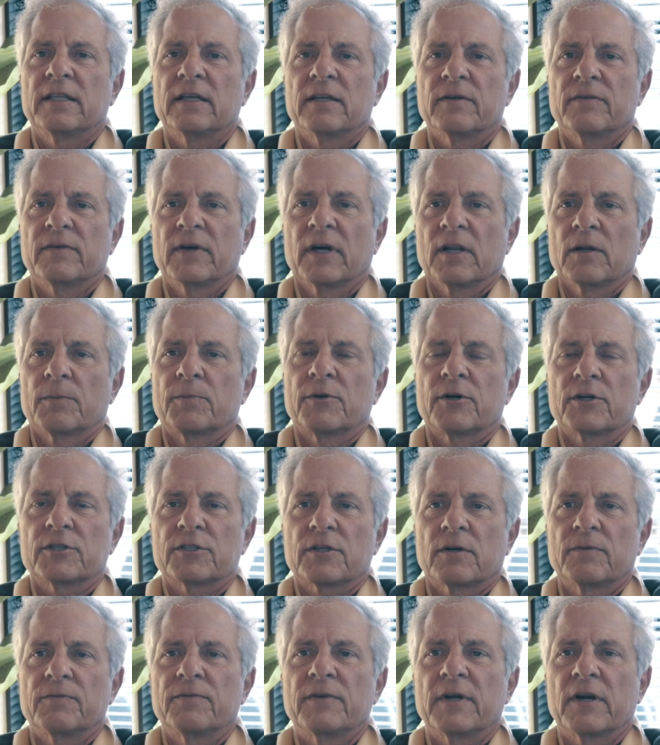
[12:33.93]
developers
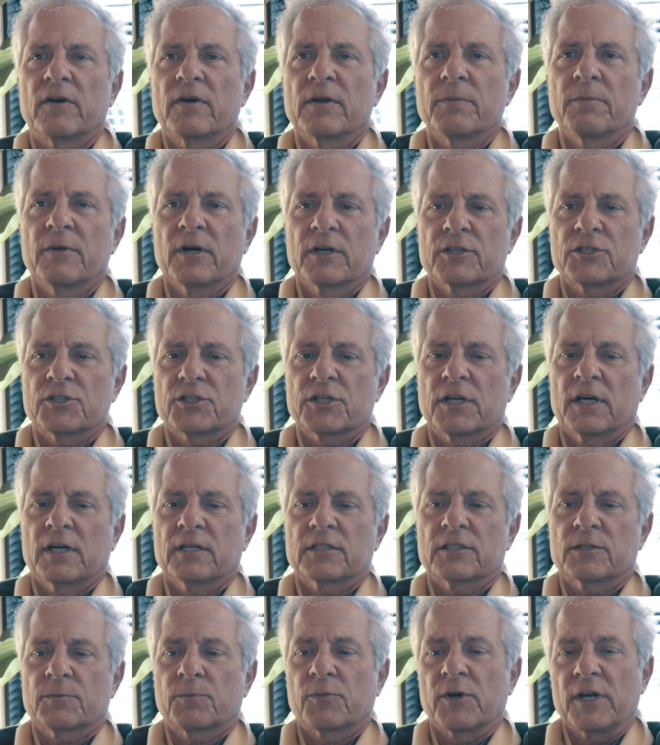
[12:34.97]
are very much
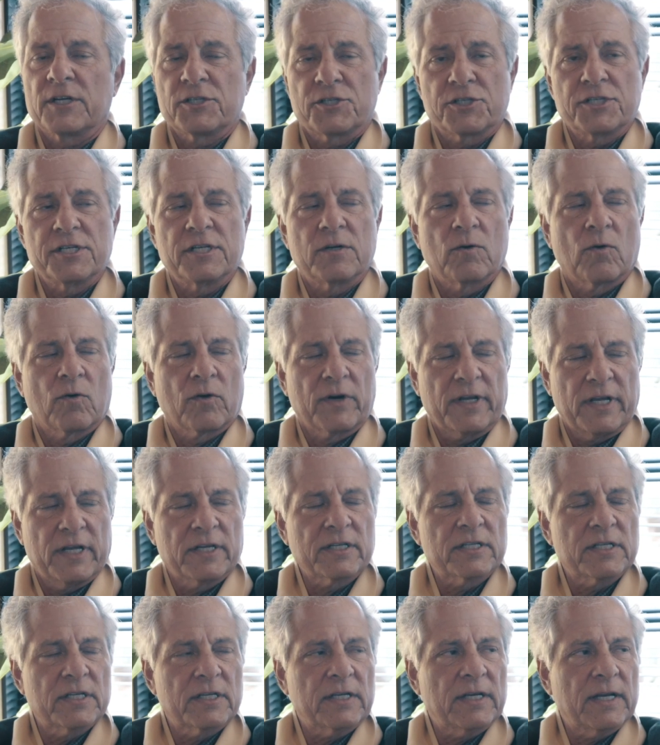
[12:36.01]
spreadsheet
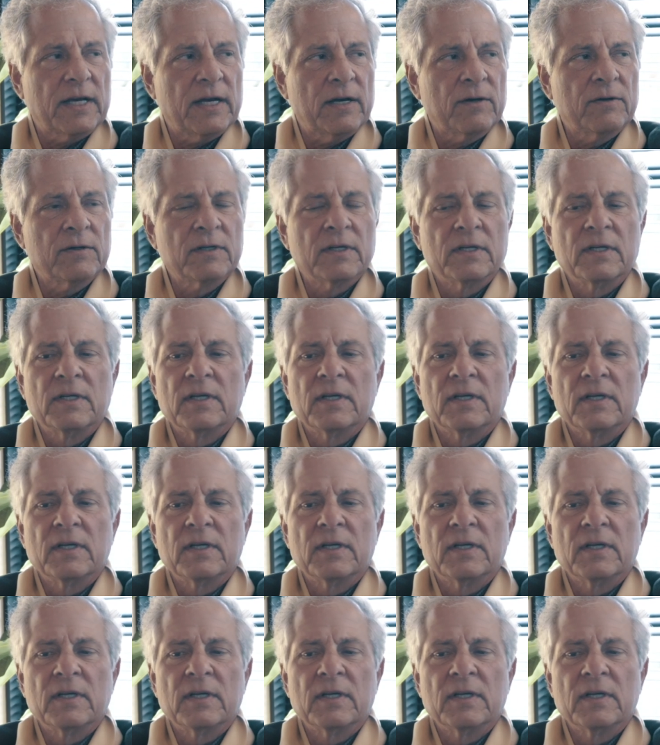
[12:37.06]
oriented now.